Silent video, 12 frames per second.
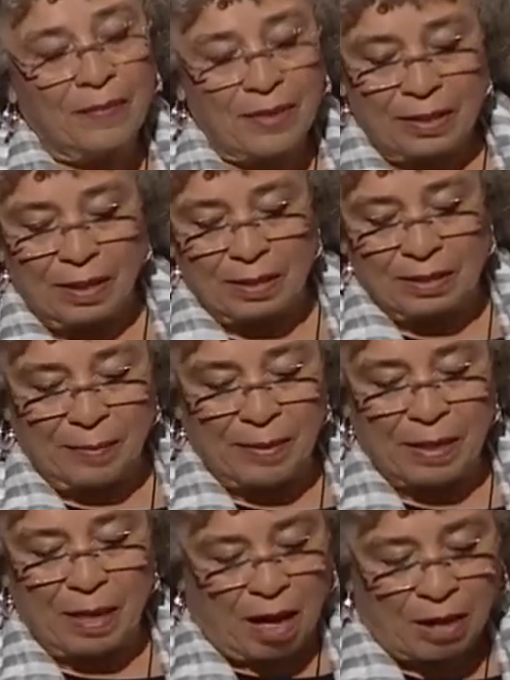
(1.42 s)
Given the
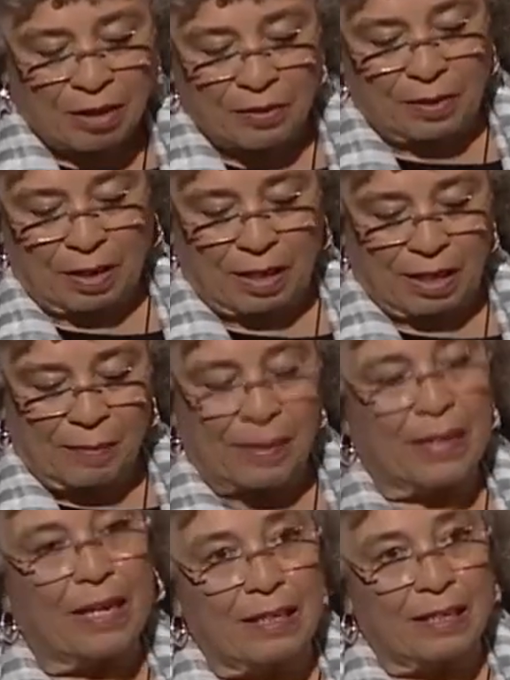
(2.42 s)
demagoguery
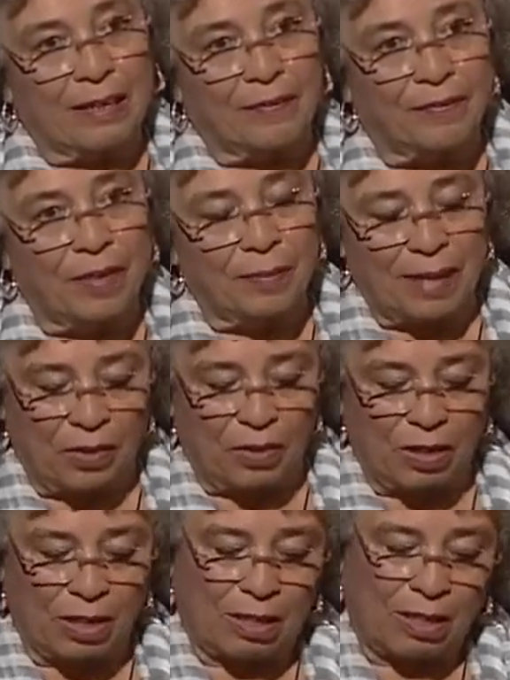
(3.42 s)
emanating from
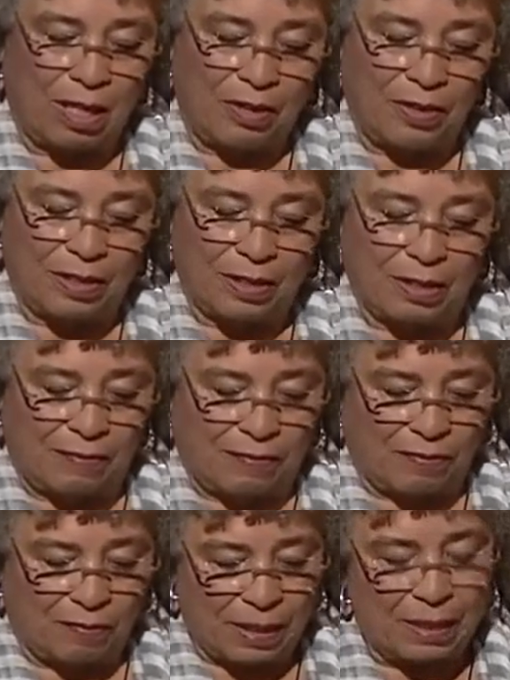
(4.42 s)
our current
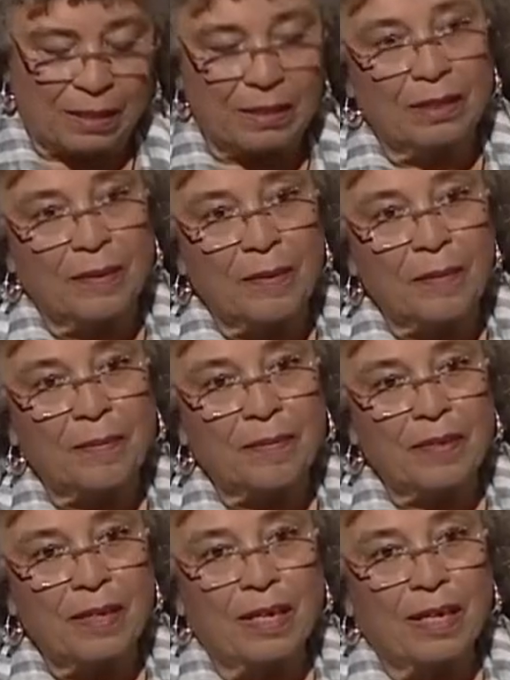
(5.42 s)
government
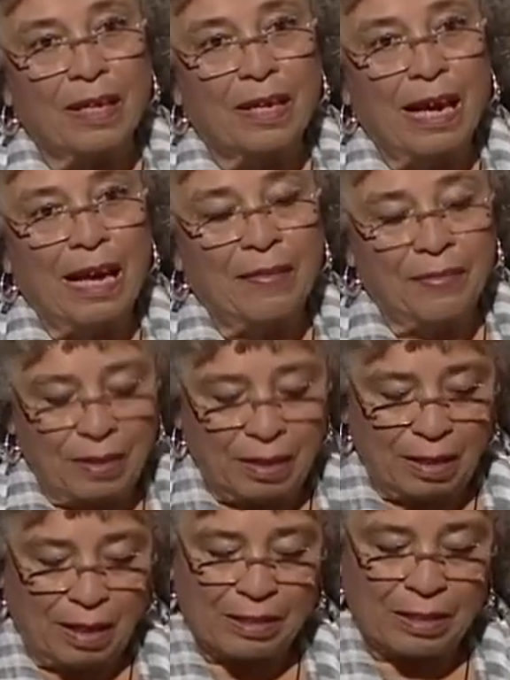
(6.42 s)
and
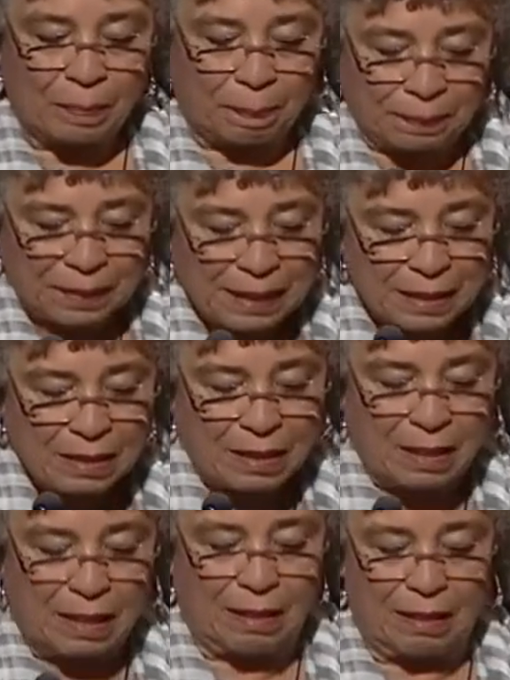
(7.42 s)
the
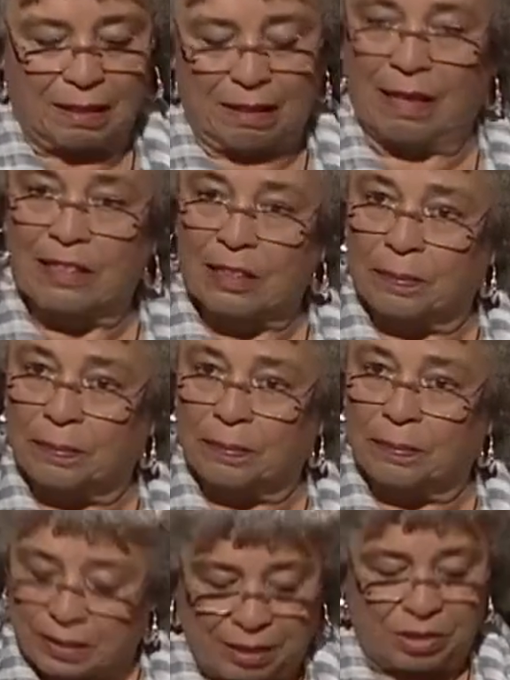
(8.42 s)
explicit
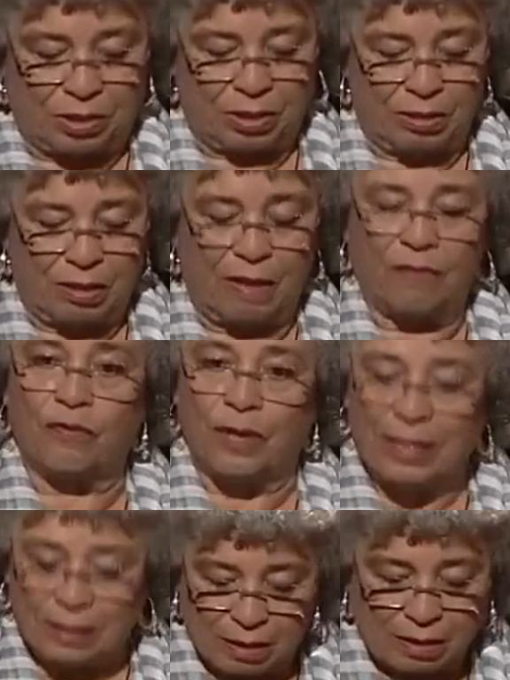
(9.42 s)
exploitation
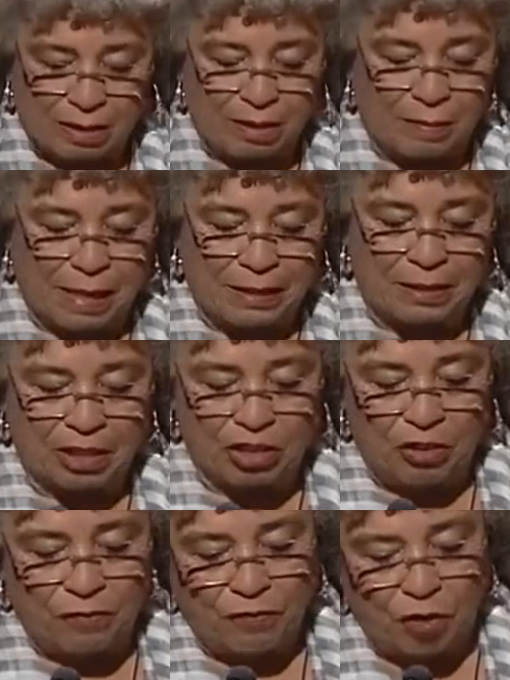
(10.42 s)
of racism and
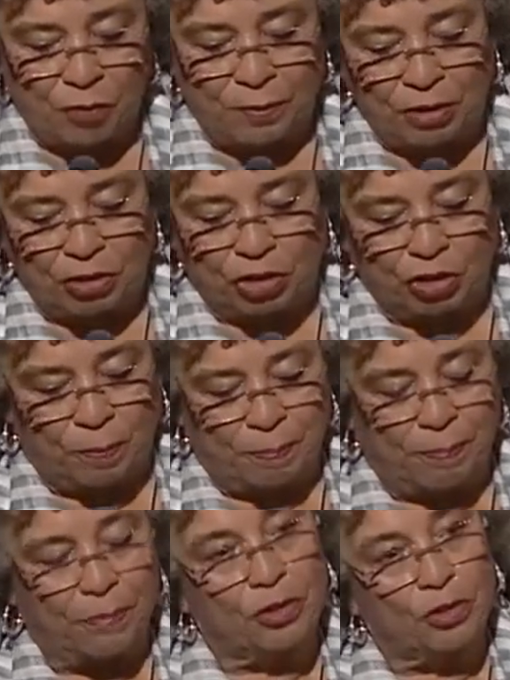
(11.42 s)
xenophobia to
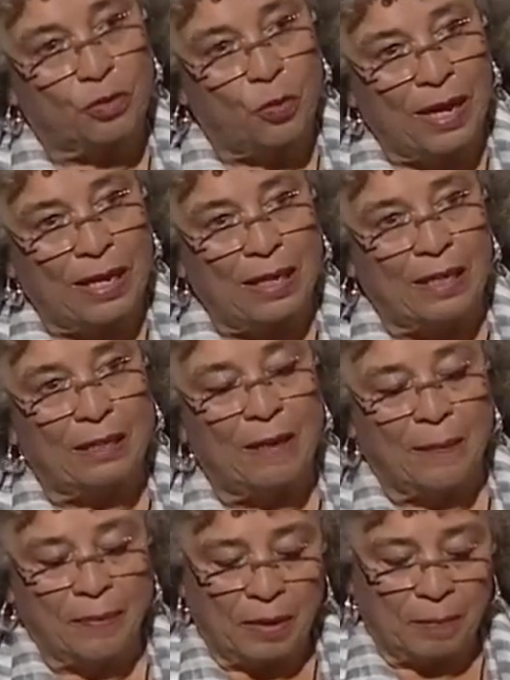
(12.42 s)

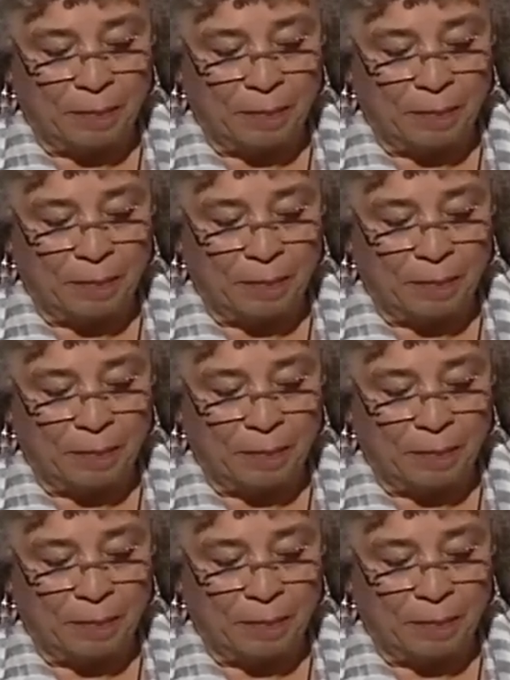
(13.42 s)
persuade